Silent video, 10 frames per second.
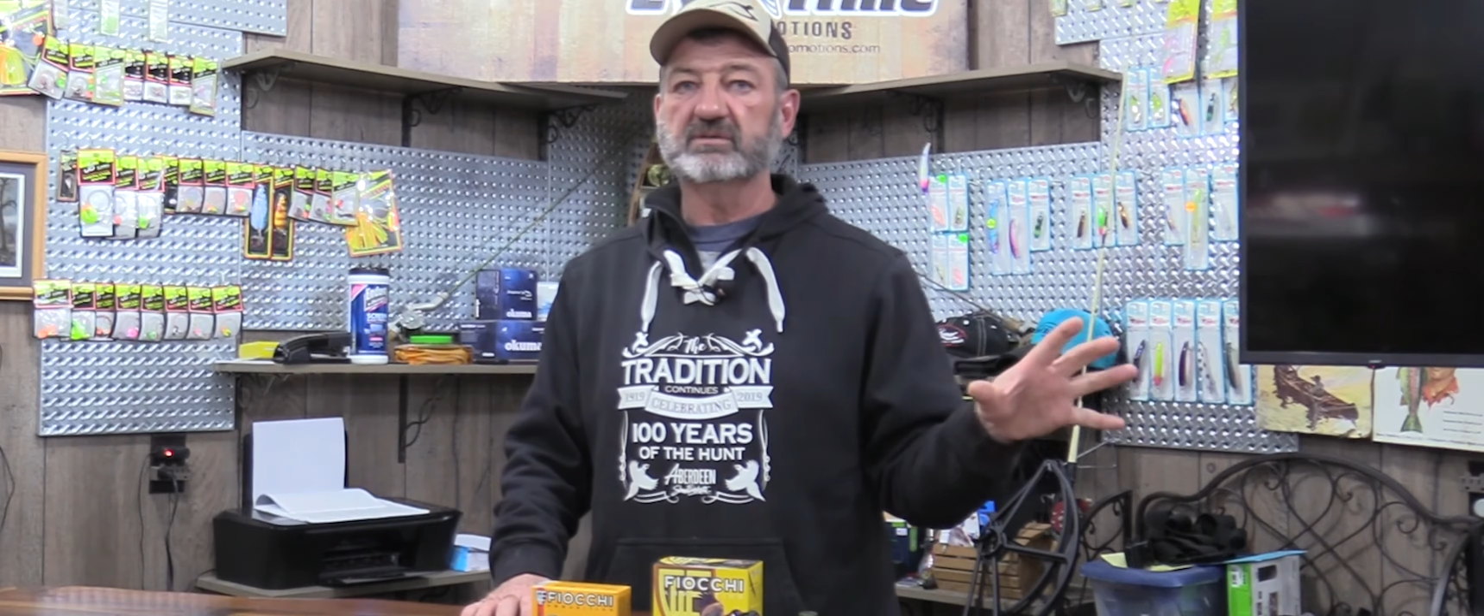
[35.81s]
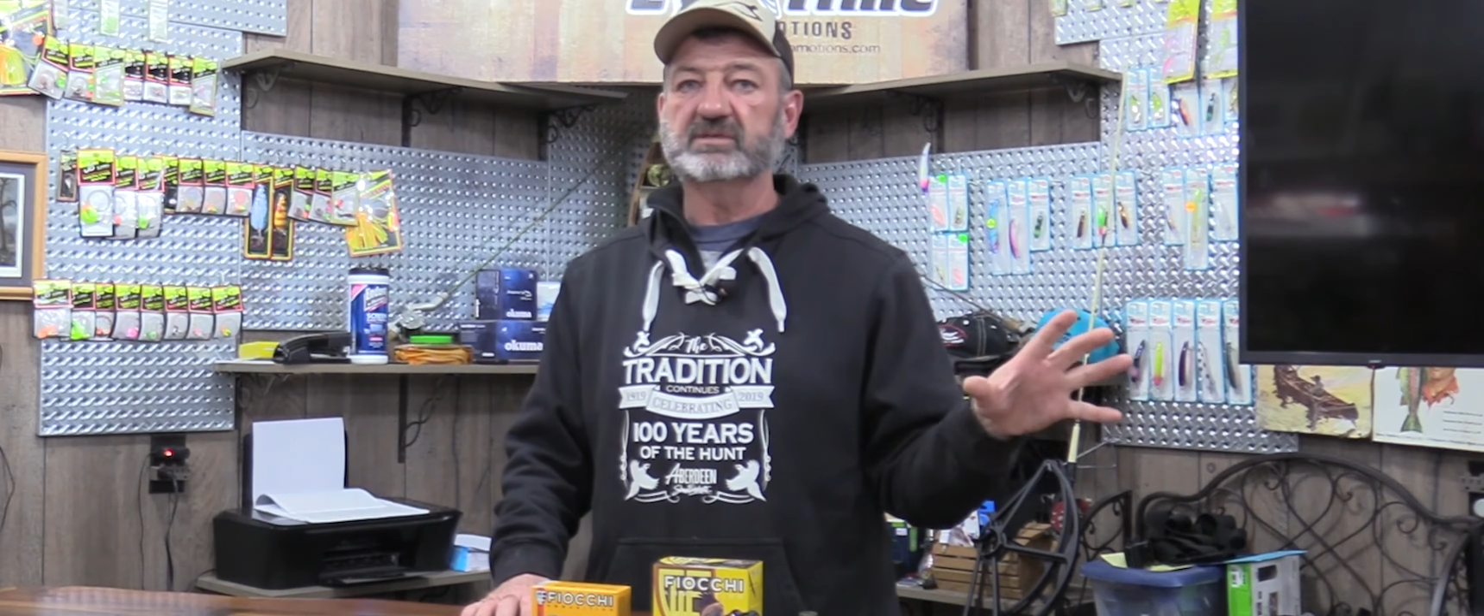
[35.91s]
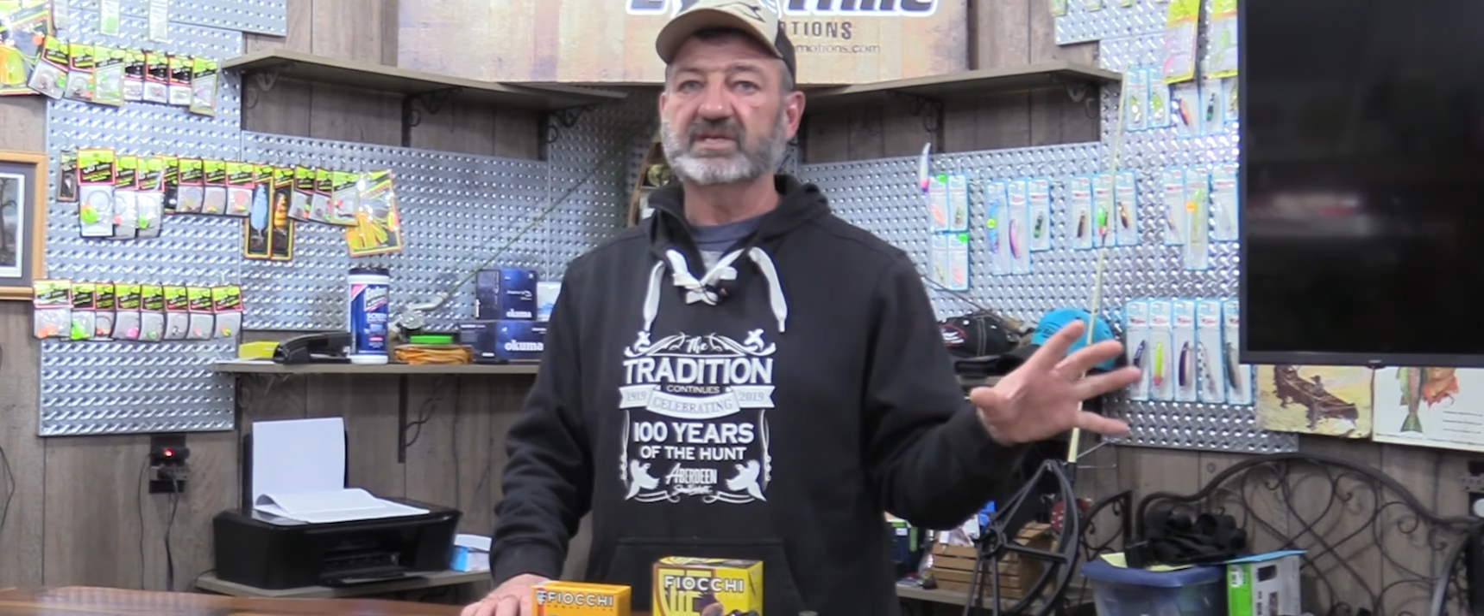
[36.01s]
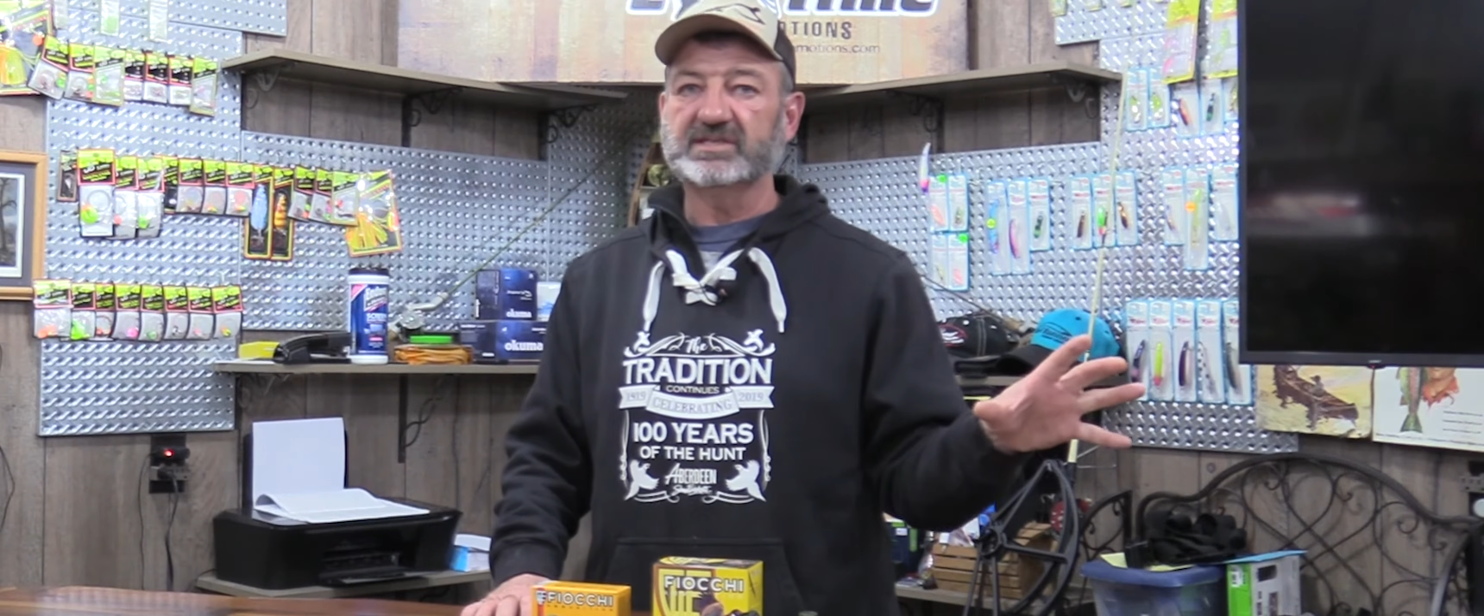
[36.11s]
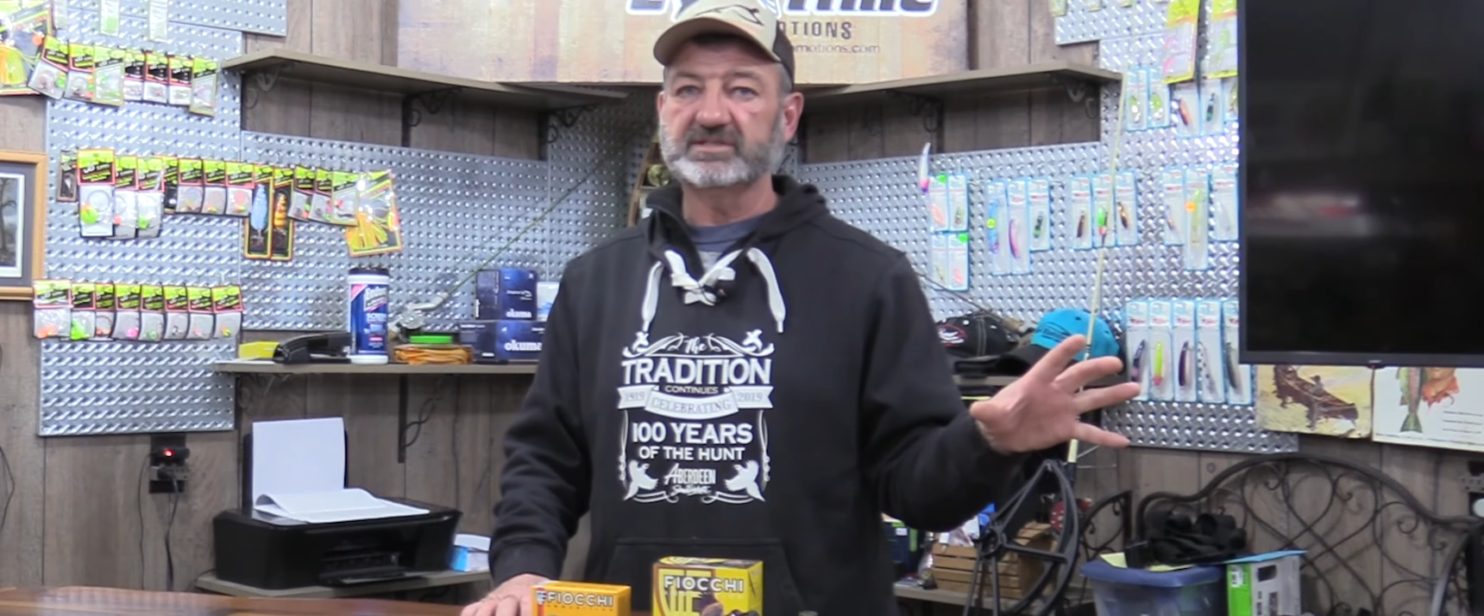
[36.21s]

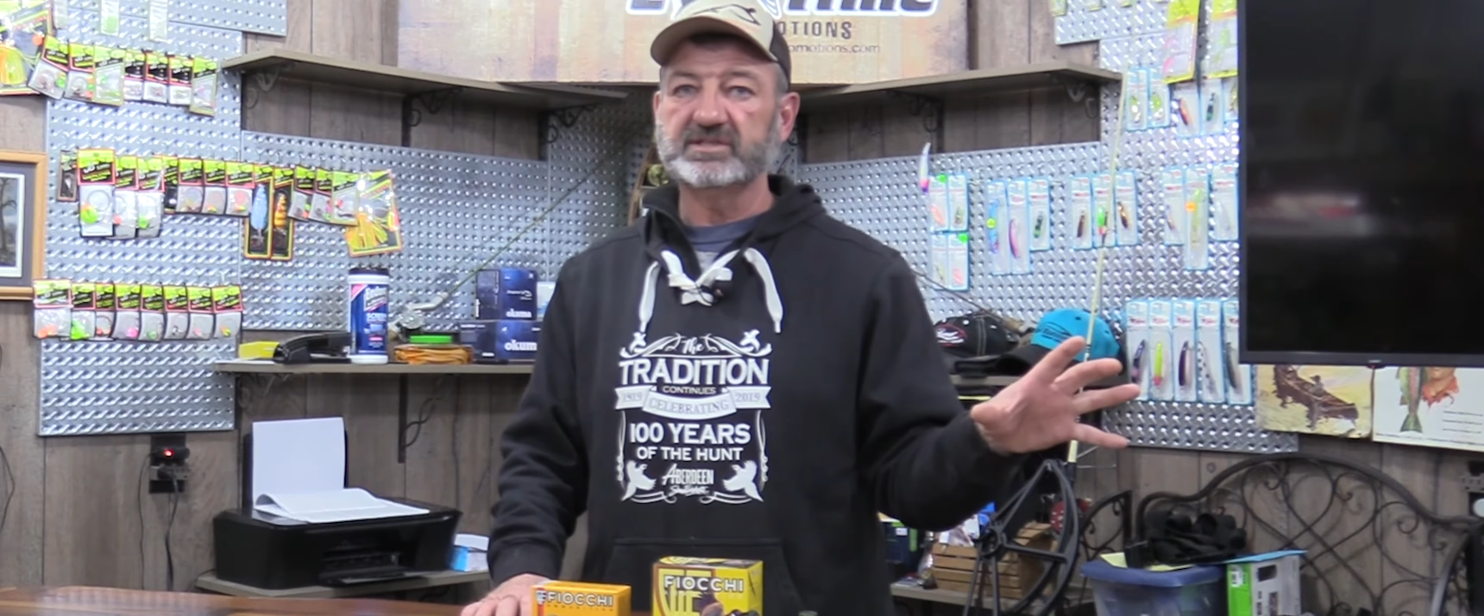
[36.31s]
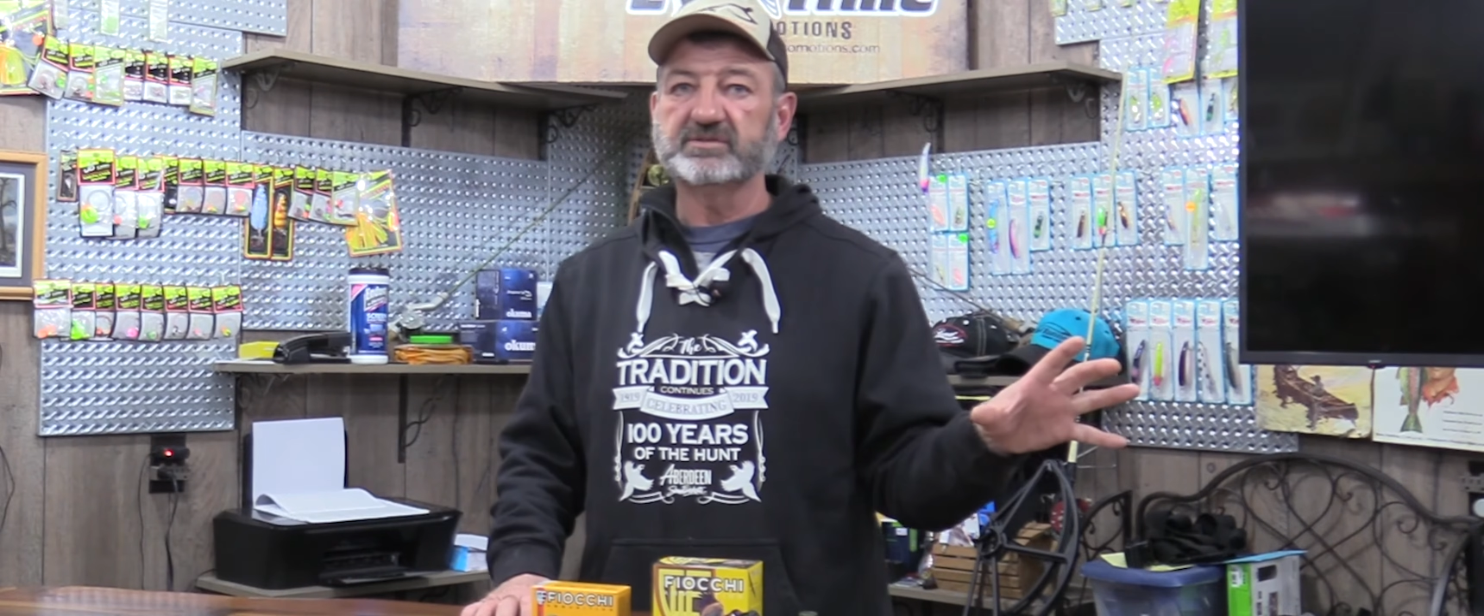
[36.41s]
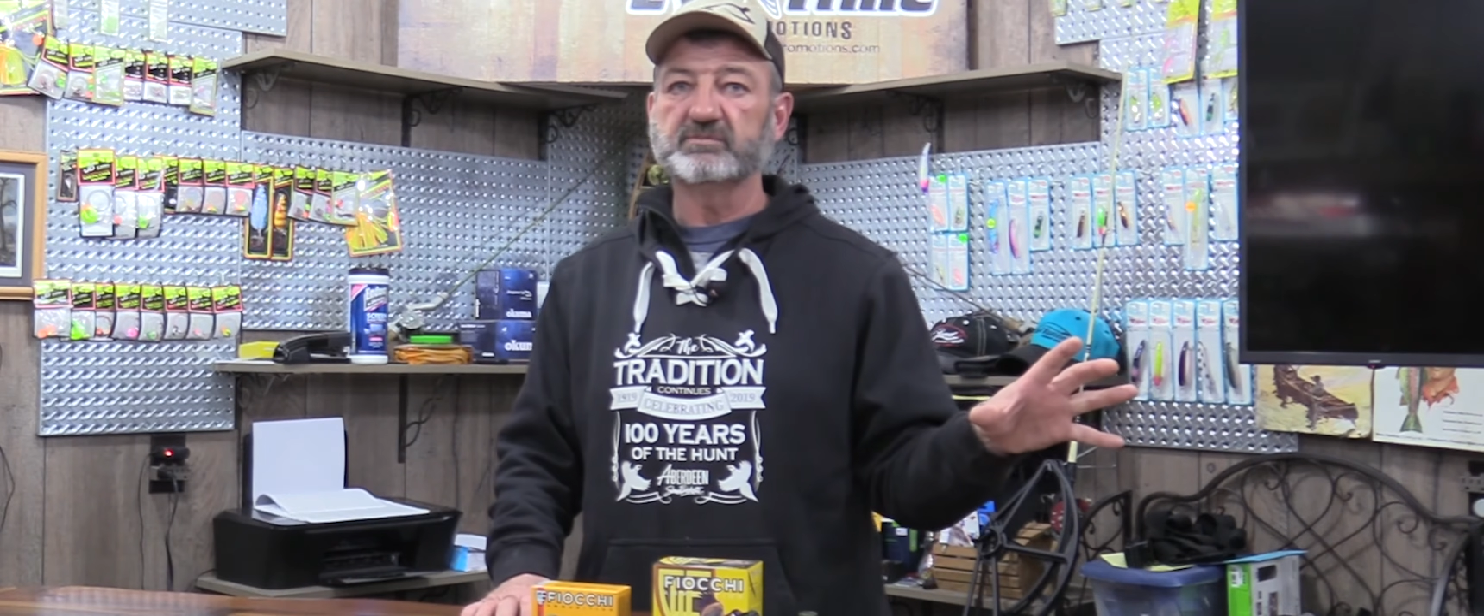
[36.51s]
and touch these